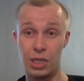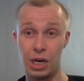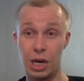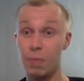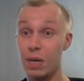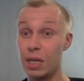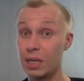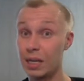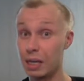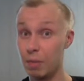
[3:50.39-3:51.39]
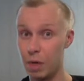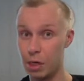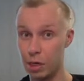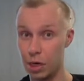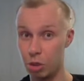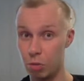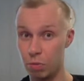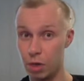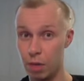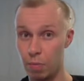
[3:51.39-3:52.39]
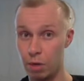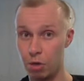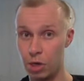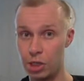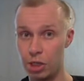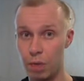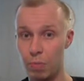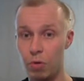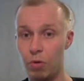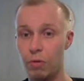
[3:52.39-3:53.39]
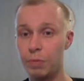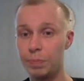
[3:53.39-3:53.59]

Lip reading: that I'm not clicking my grass type move